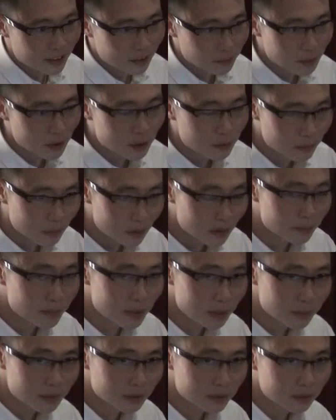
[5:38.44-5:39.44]
There are more and more
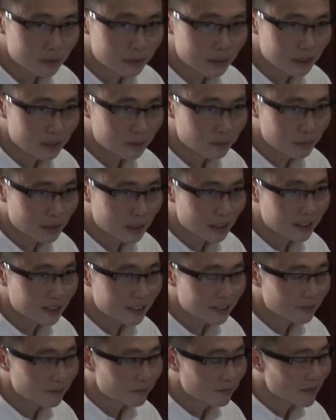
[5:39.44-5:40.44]
people doing
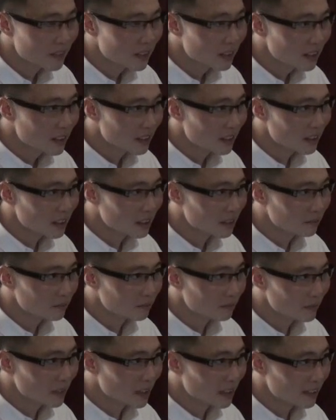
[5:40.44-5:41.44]
implants,
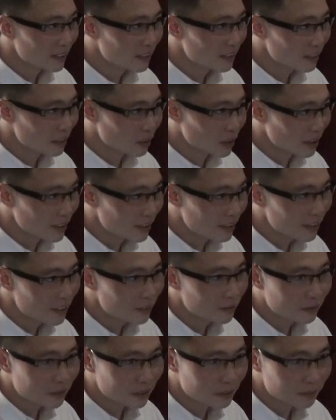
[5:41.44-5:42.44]
as you can
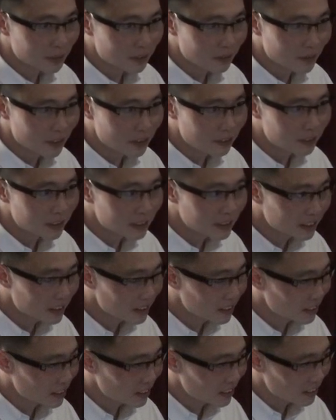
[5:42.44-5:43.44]
see from the
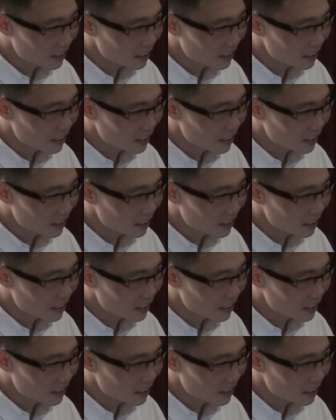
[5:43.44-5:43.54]
various